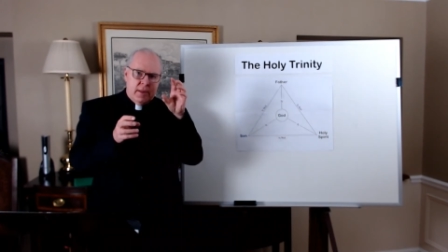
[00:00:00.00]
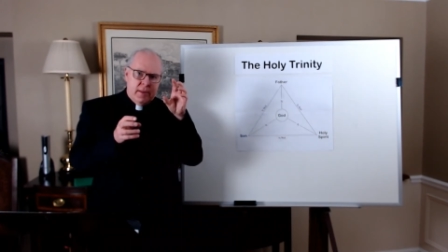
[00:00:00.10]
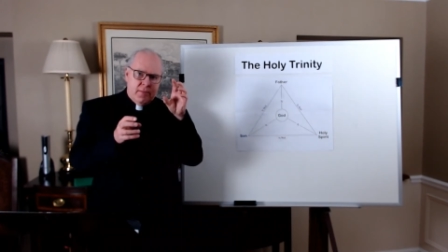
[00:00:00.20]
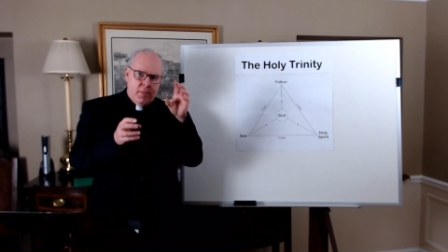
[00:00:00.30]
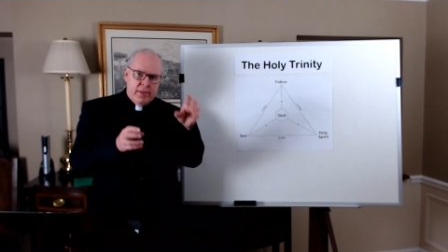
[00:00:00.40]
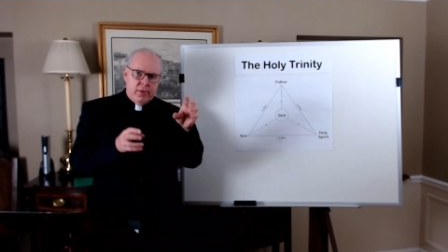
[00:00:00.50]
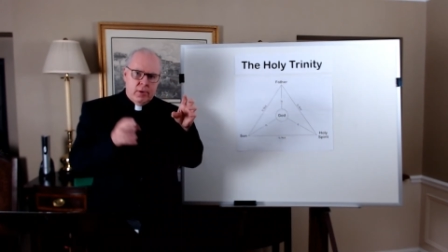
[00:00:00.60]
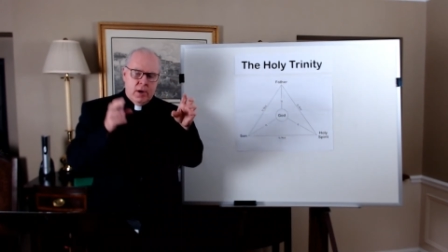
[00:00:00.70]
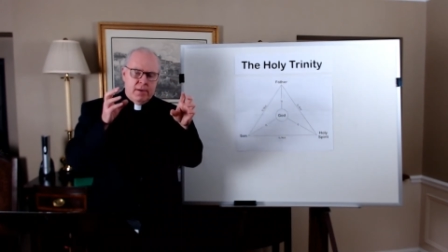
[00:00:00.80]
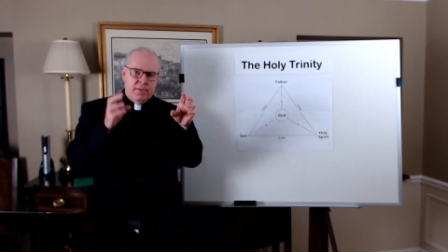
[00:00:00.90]
the
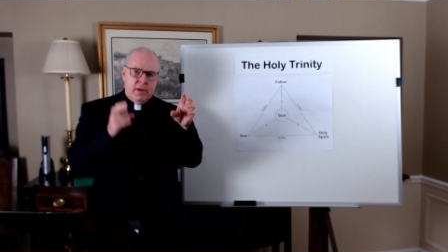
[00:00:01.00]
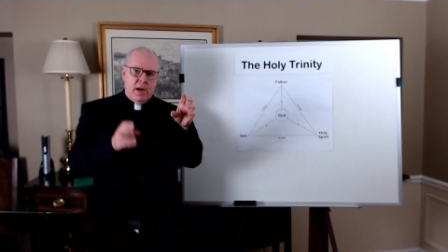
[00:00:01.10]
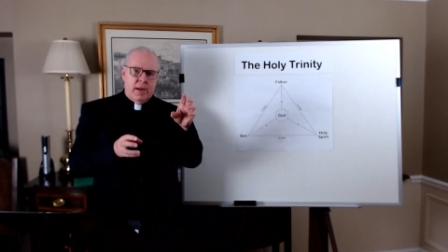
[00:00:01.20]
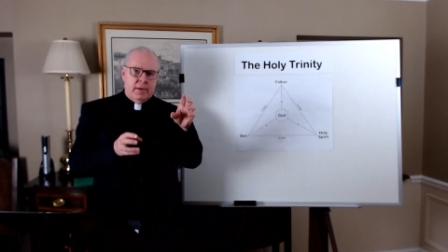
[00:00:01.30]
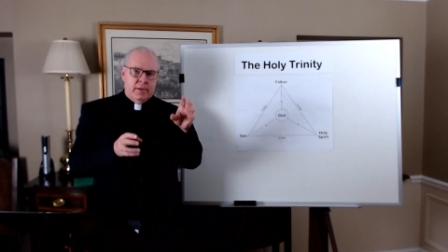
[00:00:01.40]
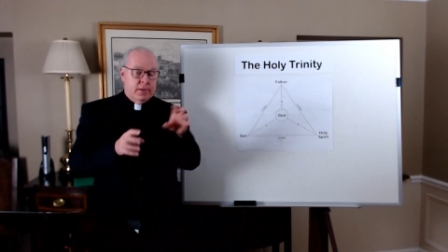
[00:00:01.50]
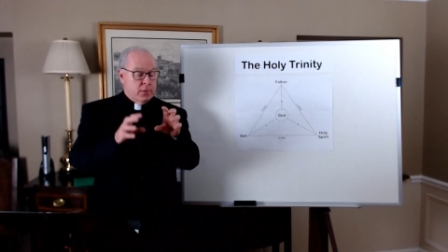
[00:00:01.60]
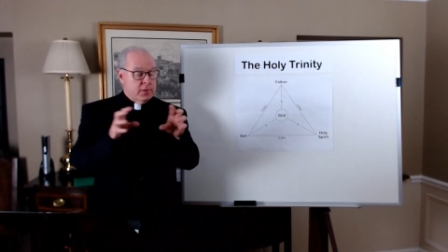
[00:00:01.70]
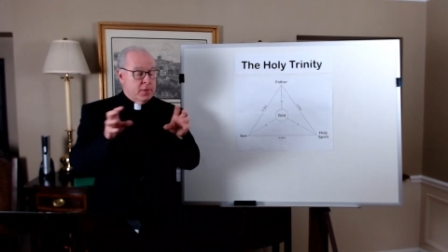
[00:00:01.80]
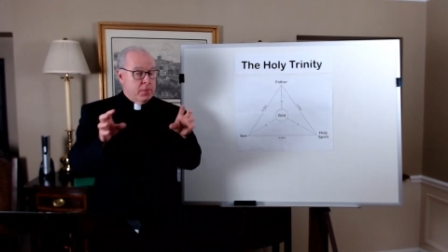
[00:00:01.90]
mother of God.
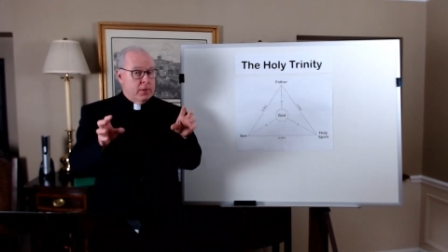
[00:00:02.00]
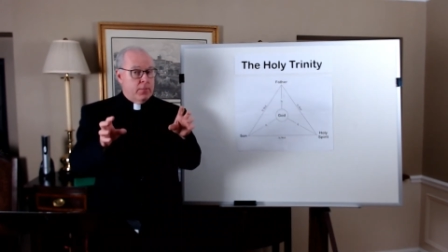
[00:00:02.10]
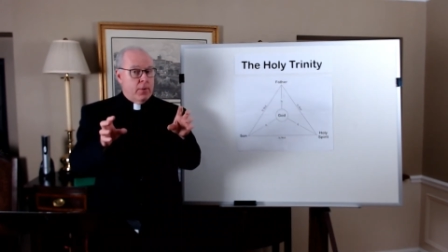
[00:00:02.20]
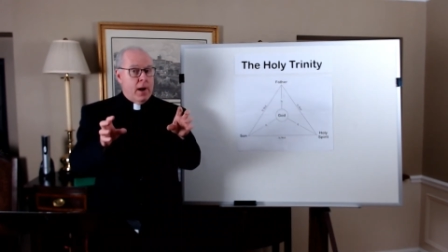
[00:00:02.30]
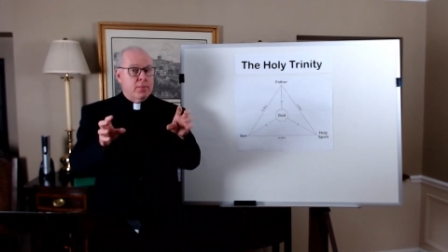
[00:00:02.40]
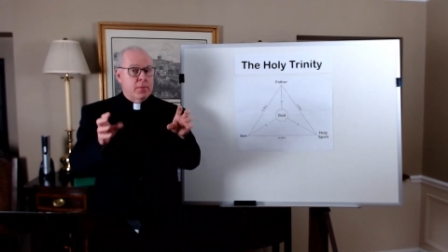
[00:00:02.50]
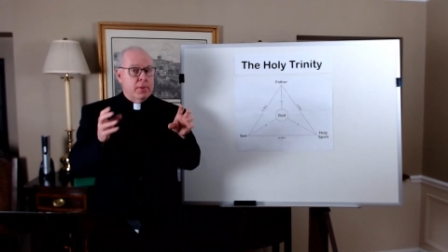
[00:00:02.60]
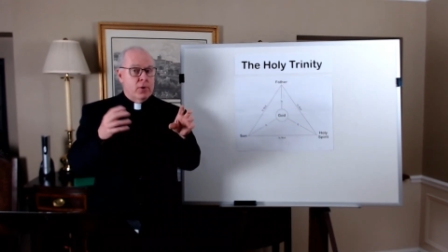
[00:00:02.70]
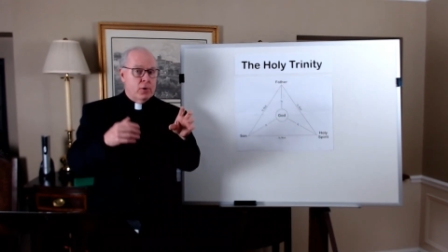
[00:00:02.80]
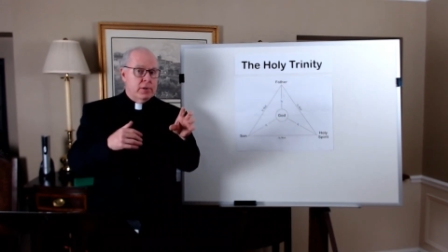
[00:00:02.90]
This was a big problem
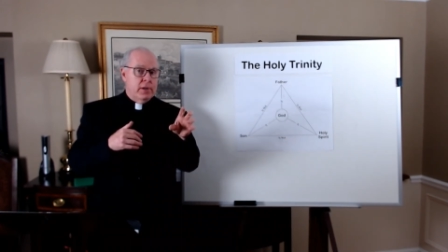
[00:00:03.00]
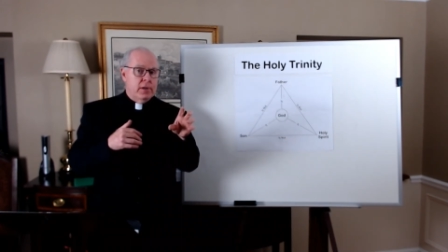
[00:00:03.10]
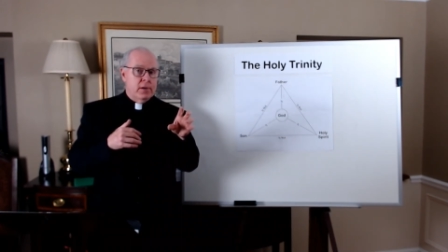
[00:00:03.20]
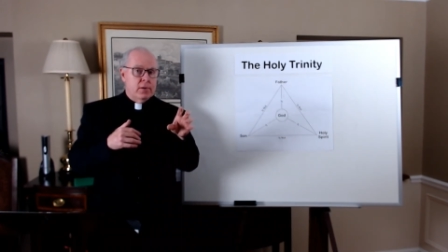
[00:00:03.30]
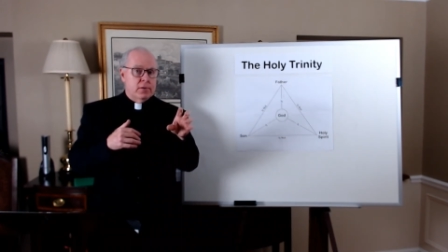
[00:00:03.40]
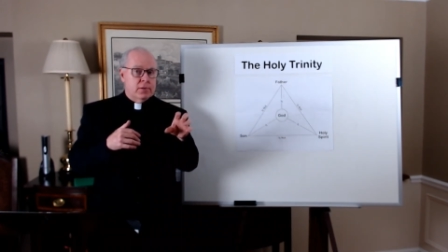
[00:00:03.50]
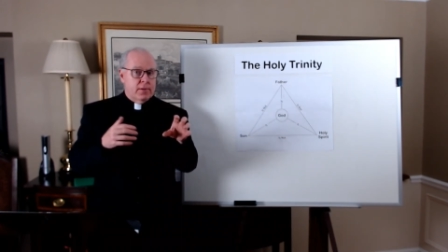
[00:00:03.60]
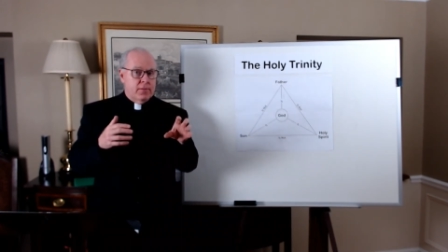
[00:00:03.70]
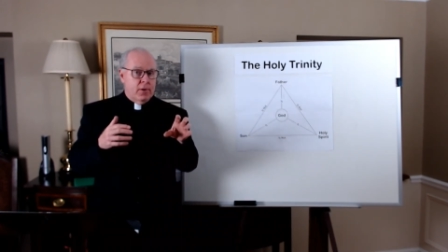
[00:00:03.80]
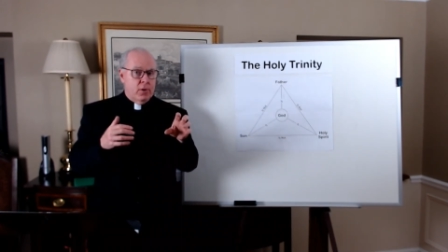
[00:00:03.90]
in early years, in
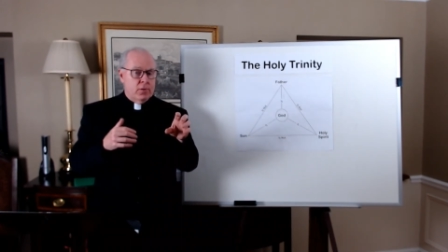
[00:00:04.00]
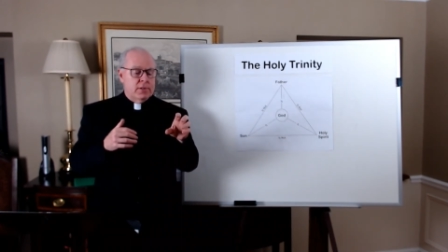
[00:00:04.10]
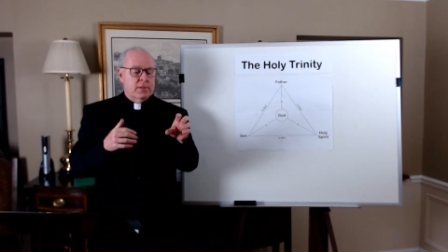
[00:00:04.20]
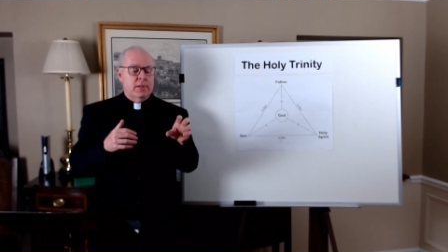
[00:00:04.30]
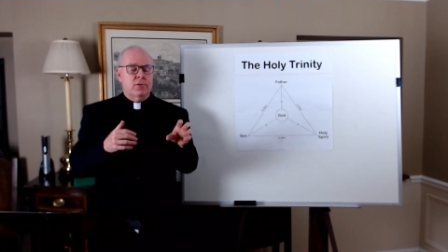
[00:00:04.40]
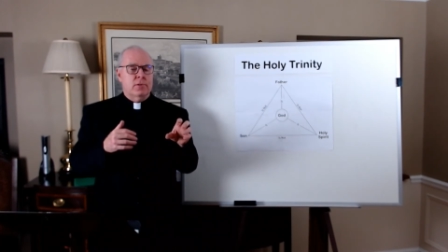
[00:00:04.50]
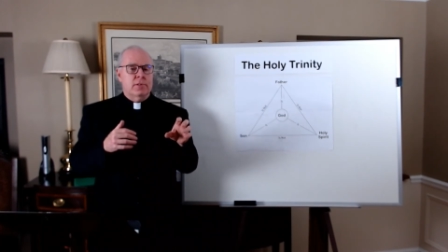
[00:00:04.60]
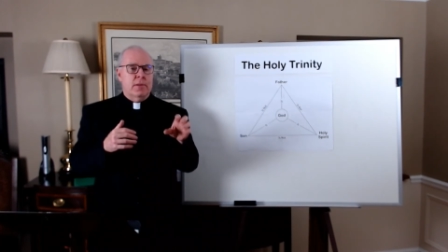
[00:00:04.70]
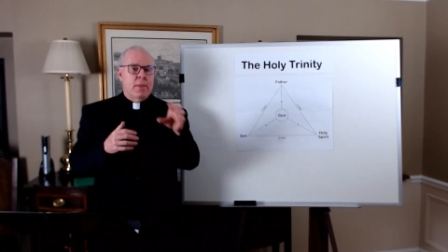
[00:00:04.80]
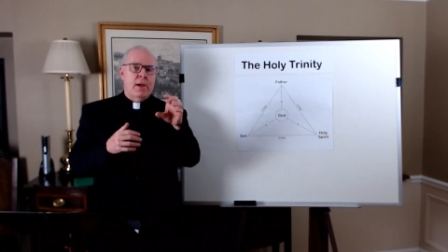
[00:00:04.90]
the very early
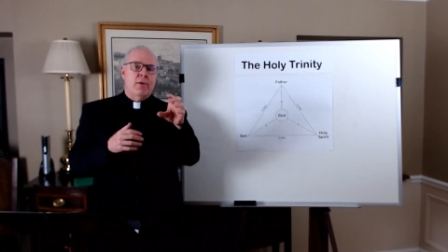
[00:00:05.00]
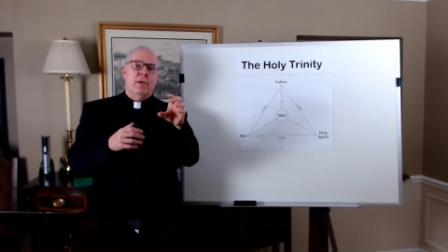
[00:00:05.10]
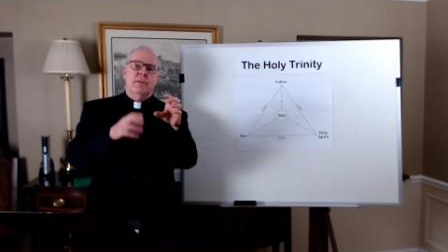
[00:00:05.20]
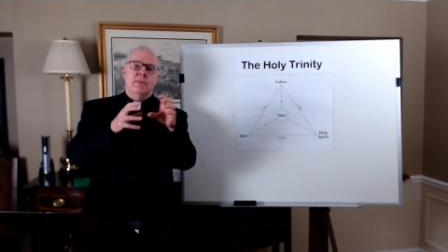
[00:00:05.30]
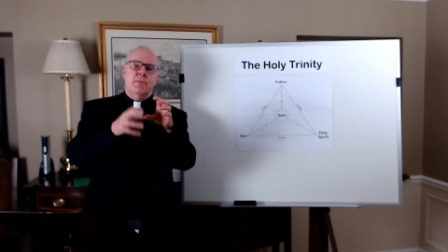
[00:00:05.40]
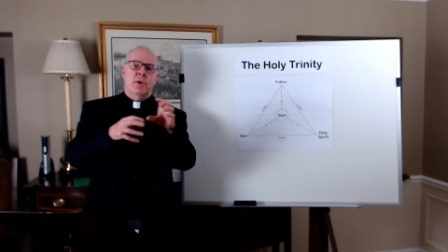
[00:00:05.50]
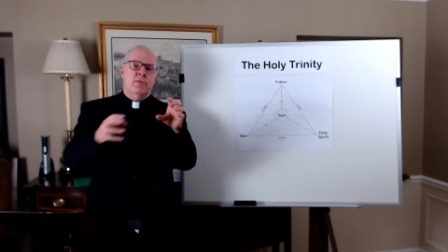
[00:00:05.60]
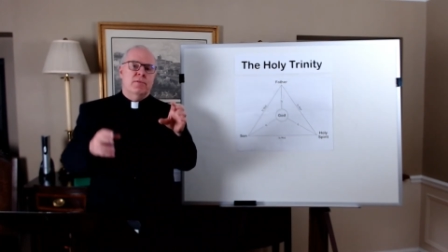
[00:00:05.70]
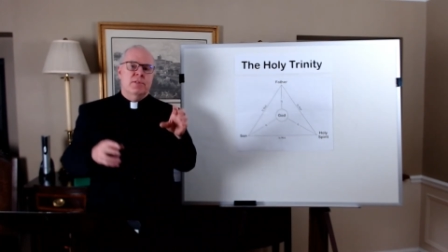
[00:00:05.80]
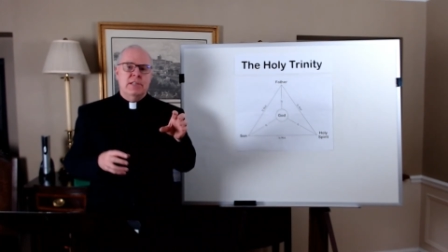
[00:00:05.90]
centuries, that Mary is the
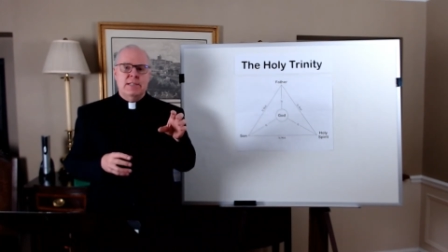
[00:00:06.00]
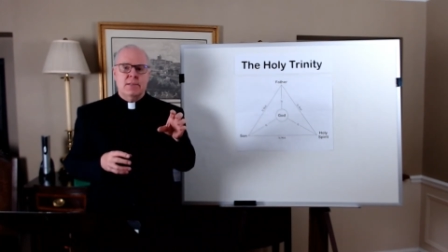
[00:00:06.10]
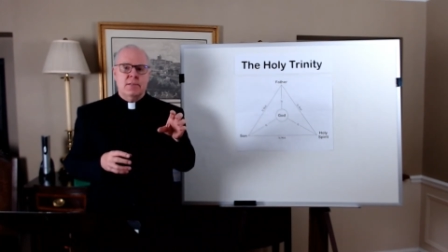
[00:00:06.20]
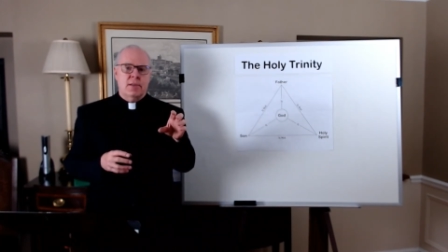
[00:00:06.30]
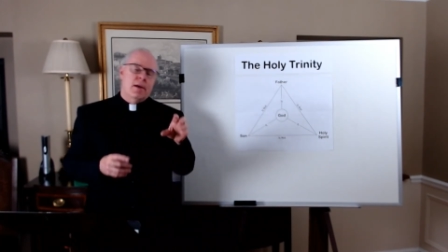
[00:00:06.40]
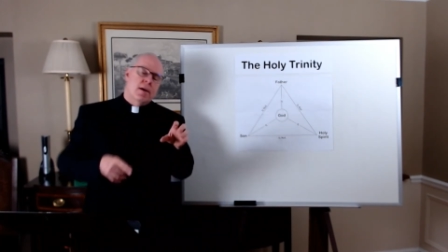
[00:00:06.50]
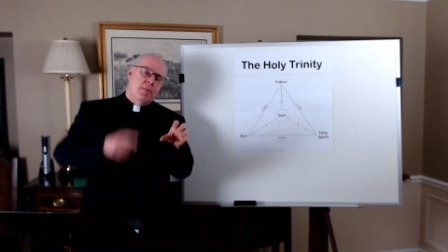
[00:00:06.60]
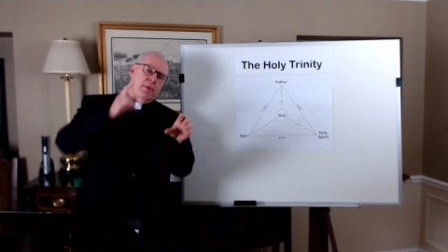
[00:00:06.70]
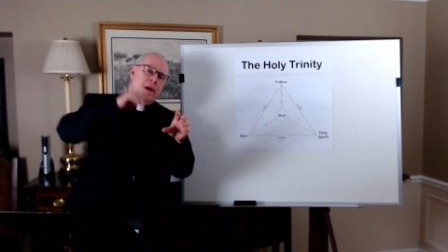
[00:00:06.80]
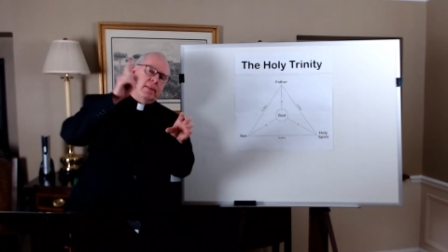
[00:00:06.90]
mother of Jesus,
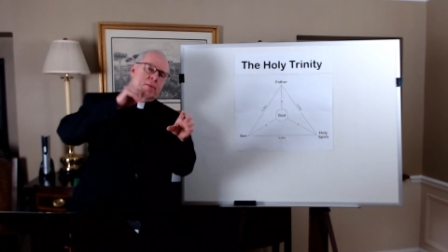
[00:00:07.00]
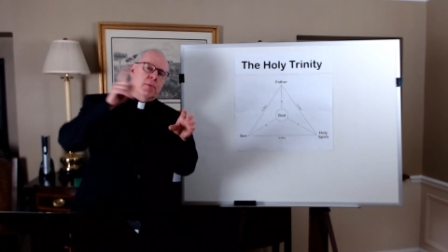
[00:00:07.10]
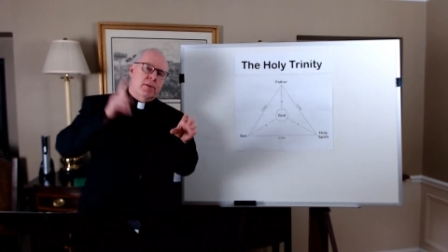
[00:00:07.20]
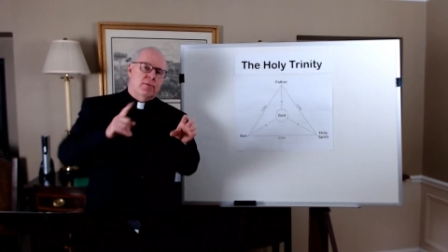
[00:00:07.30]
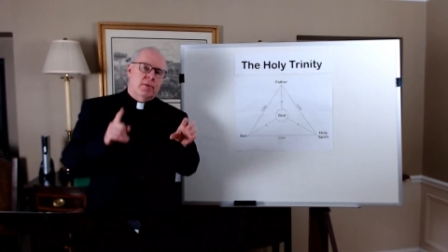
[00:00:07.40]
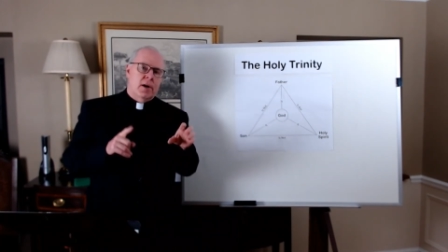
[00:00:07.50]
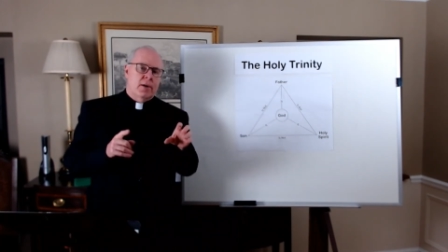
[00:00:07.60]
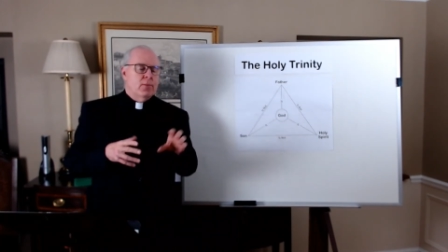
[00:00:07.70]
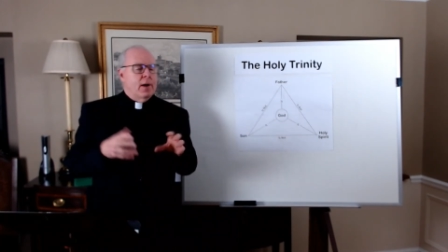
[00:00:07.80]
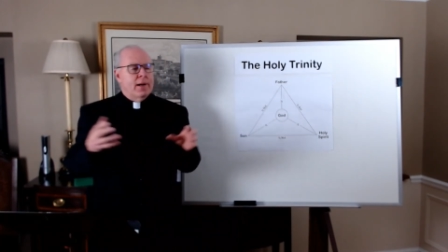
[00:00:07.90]
but not the mother of
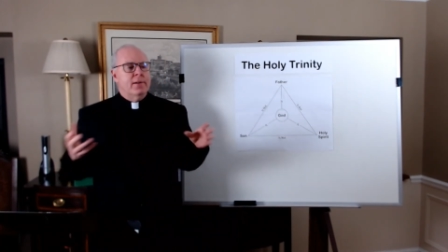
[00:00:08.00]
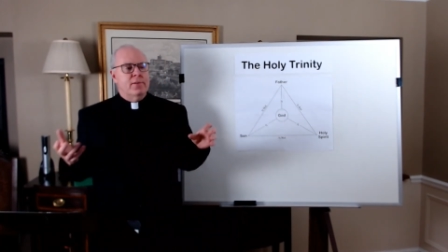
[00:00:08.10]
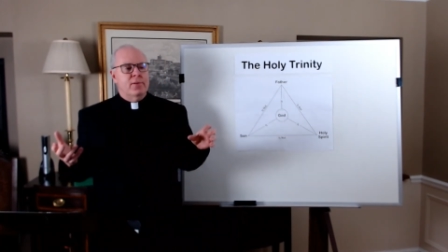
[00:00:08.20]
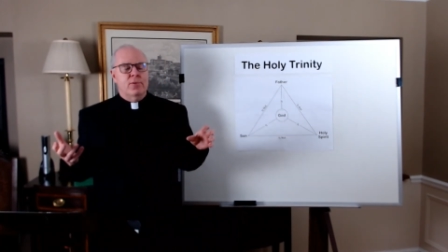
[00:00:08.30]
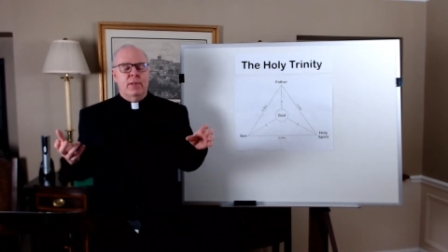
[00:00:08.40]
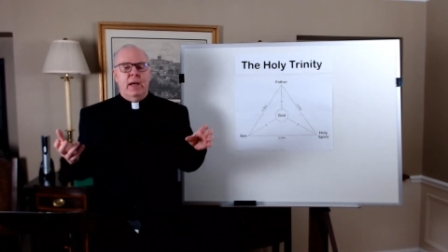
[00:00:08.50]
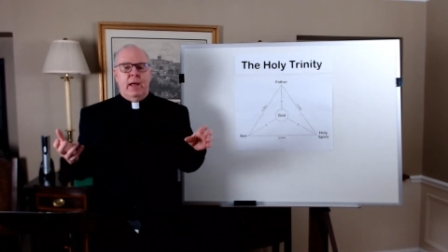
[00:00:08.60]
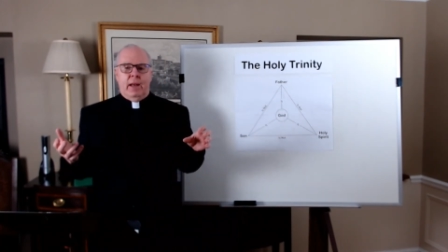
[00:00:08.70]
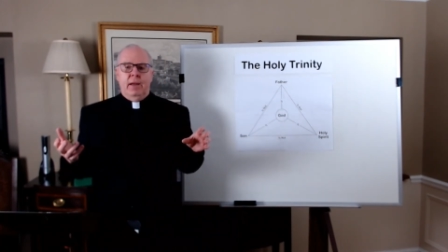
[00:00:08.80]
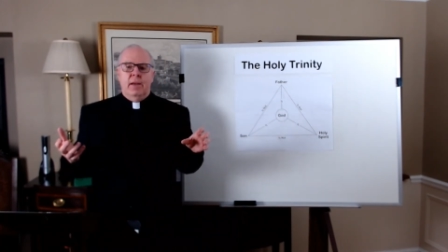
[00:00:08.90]
God. Well, how can you do that?